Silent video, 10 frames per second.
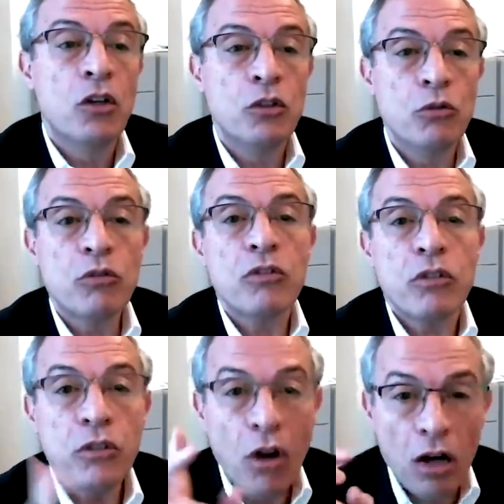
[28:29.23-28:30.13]
you
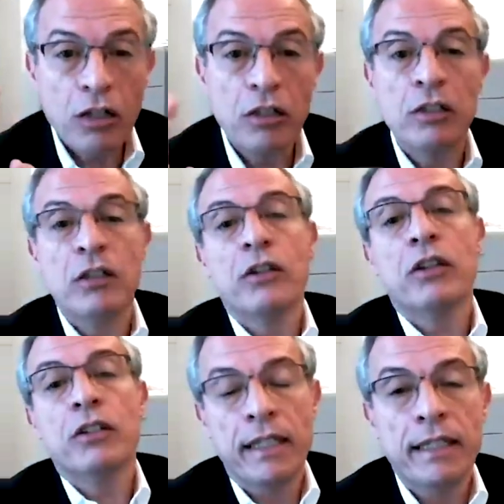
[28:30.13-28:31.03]
lock
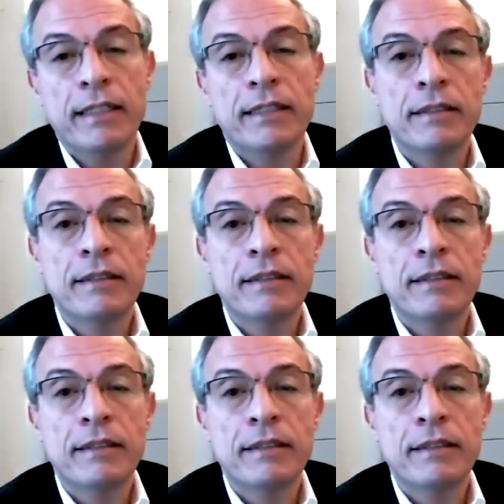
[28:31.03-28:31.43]
the data,